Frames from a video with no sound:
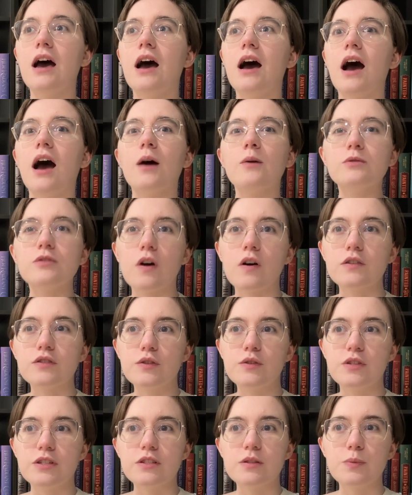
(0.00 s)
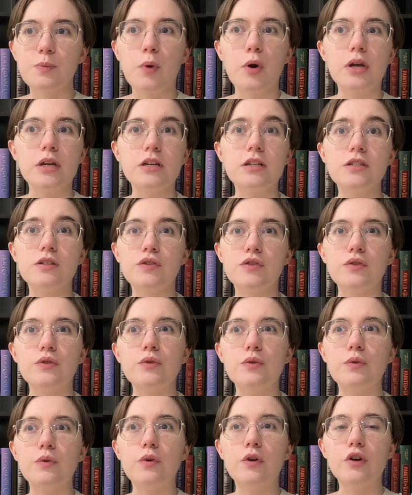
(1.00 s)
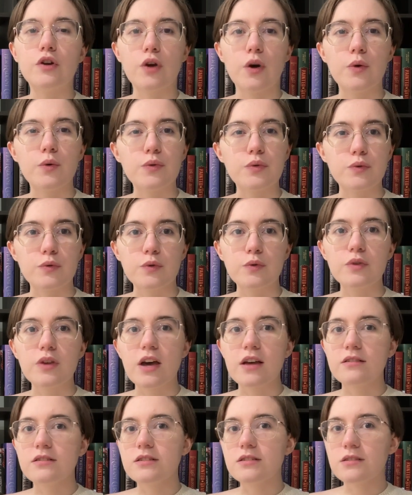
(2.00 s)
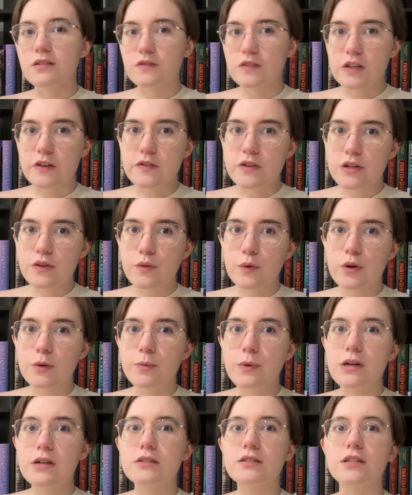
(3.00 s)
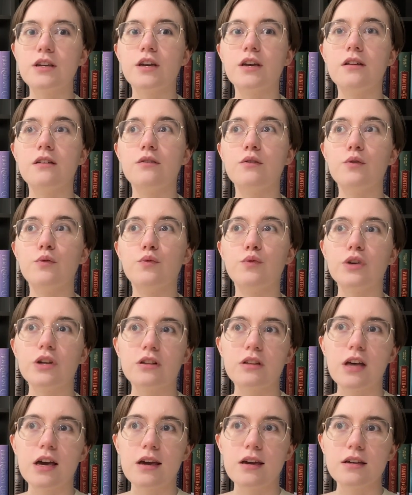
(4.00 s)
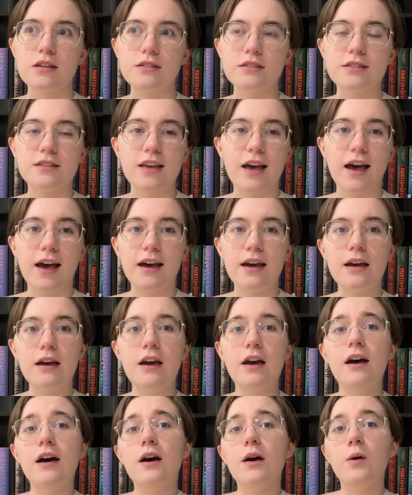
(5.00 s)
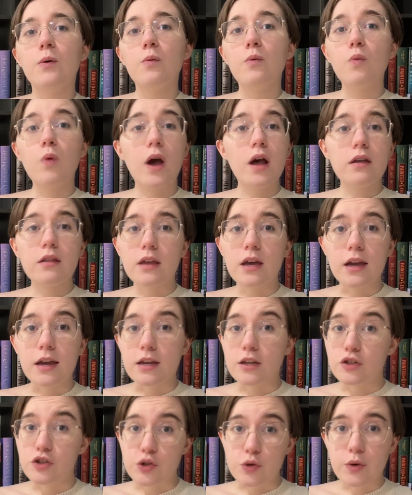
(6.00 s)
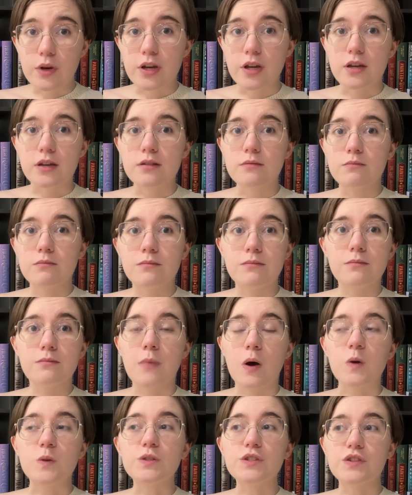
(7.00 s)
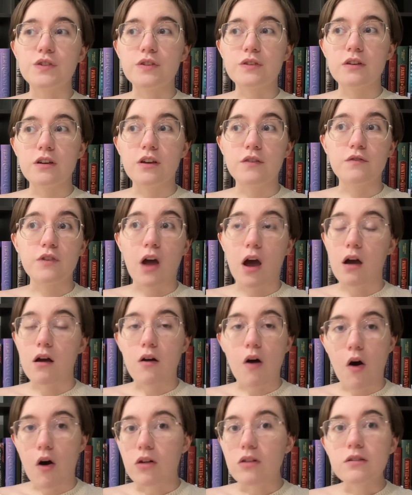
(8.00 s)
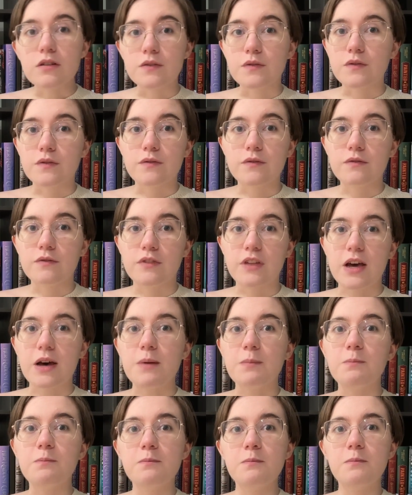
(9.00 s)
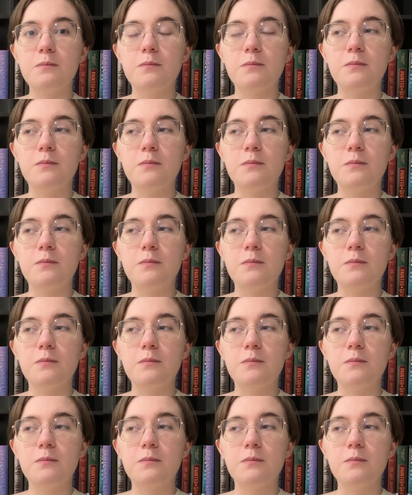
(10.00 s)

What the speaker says: I was also disappointed to go through that list of 74 books and realize that while I enjoyed most, if not all of them,